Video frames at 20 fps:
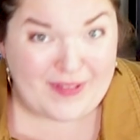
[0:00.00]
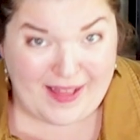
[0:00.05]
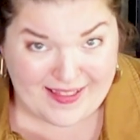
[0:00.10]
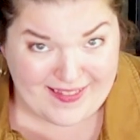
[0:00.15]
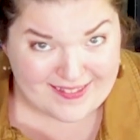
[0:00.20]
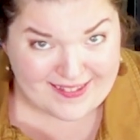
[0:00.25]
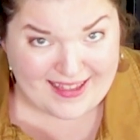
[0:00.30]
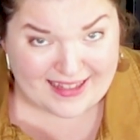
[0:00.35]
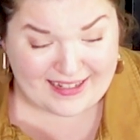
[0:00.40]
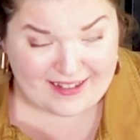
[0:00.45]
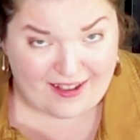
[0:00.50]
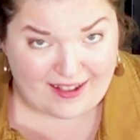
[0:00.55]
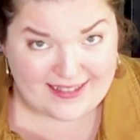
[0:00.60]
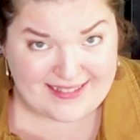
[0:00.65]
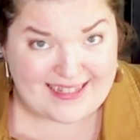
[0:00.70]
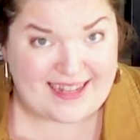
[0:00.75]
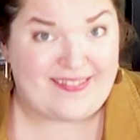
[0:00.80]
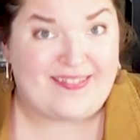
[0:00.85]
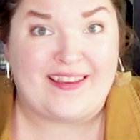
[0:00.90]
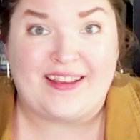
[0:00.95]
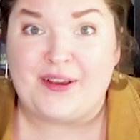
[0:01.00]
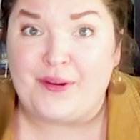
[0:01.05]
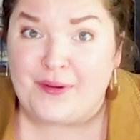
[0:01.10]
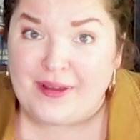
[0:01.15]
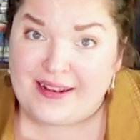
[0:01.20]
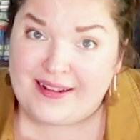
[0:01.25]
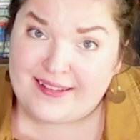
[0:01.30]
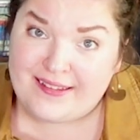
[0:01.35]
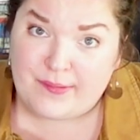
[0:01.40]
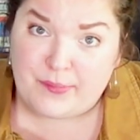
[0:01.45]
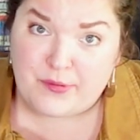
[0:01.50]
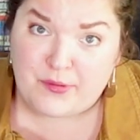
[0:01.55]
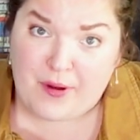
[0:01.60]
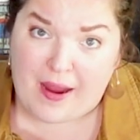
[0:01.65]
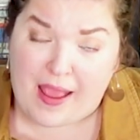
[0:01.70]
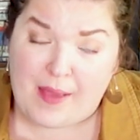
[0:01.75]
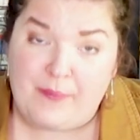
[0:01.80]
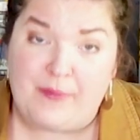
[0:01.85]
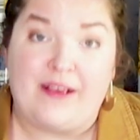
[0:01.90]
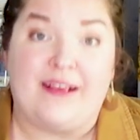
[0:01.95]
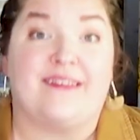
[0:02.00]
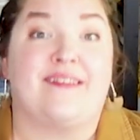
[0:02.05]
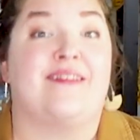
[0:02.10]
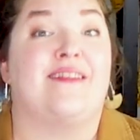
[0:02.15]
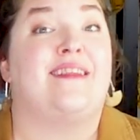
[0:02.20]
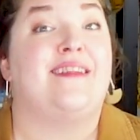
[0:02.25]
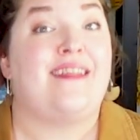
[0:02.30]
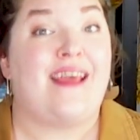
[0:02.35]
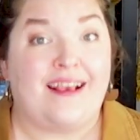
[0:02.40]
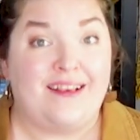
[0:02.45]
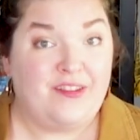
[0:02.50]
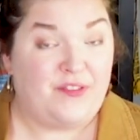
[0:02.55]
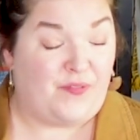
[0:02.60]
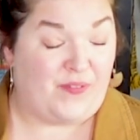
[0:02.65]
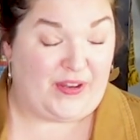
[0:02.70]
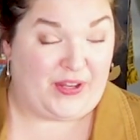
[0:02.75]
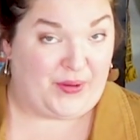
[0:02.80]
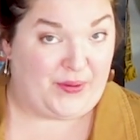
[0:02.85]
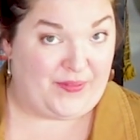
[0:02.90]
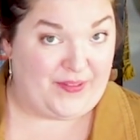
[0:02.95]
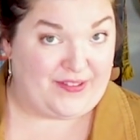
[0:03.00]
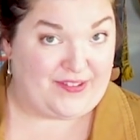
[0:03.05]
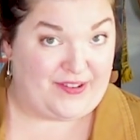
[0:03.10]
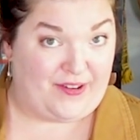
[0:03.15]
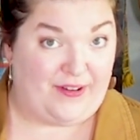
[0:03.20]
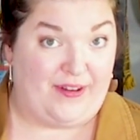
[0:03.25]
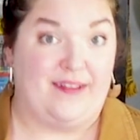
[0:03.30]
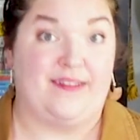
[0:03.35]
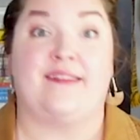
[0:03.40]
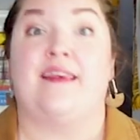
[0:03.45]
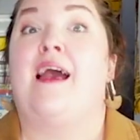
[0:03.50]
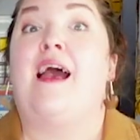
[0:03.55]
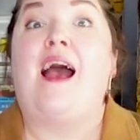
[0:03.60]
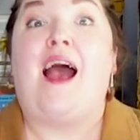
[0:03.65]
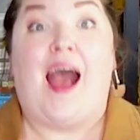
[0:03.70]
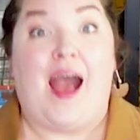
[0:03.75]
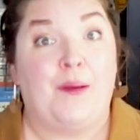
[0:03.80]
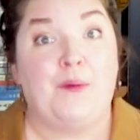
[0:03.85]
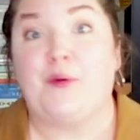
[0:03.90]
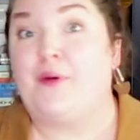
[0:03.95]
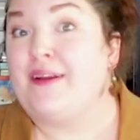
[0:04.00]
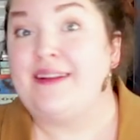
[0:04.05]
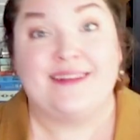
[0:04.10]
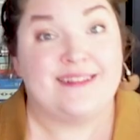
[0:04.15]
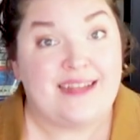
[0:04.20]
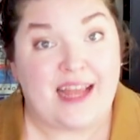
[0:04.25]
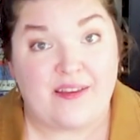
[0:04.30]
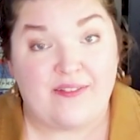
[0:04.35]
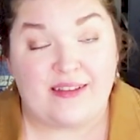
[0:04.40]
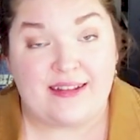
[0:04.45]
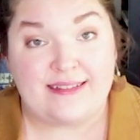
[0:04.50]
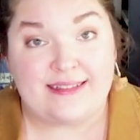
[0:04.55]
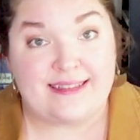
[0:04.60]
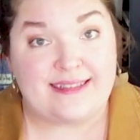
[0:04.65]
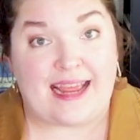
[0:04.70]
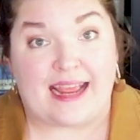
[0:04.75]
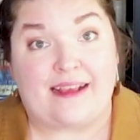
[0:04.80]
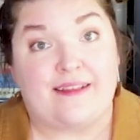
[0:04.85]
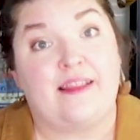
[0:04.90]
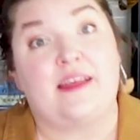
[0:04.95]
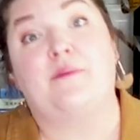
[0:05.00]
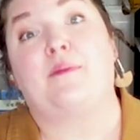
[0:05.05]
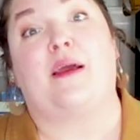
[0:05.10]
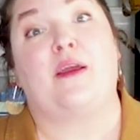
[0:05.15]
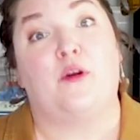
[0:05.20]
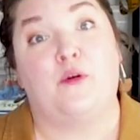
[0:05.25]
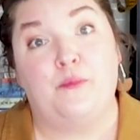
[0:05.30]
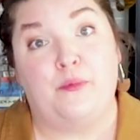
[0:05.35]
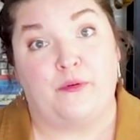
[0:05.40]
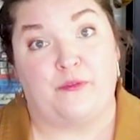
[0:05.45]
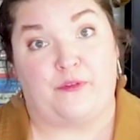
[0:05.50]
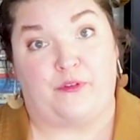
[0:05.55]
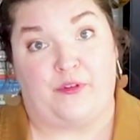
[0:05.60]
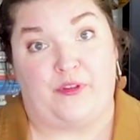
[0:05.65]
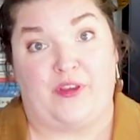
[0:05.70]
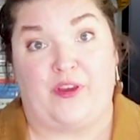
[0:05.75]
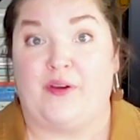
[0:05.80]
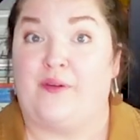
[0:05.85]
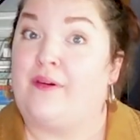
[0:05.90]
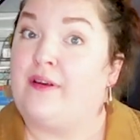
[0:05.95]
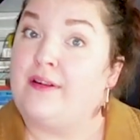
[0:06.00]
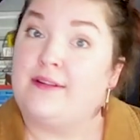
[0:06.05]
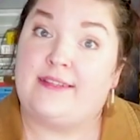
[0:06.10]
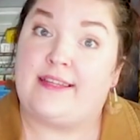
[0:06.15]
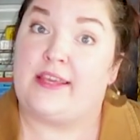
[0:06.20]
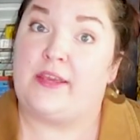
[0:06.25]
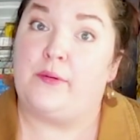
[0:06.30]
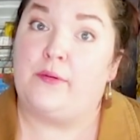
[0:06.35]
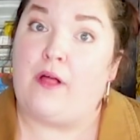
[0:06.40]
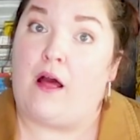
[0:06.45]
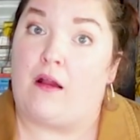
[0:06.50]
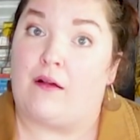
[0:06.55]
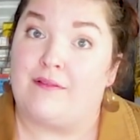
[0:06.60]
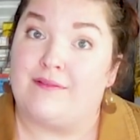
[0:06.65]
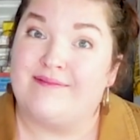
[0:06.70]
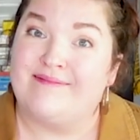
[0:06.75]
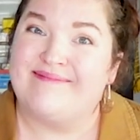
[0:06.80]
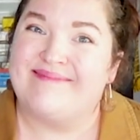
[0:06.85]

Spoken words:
like this kind of content, then go ahead and subscribe because in the next video in the series, I'm going to dive into tackling my own portfolio and I'll take you along.